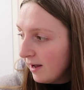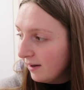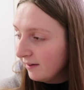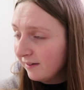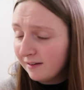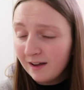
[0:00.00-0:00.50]

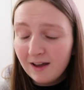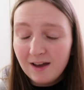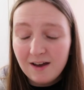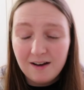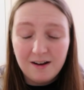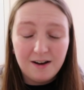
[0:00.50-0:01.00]
And
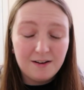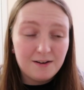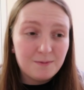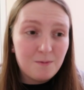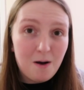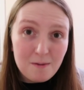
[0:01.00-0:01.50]
I don't
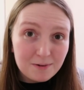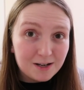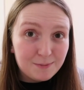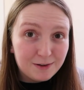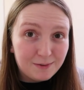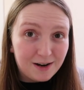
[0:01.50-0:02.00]
know what I'm going
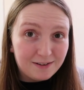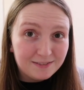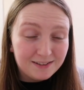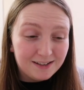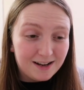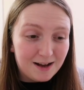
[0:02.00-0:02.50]
to be doing
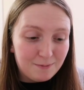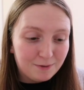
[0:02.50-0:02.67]
after dinner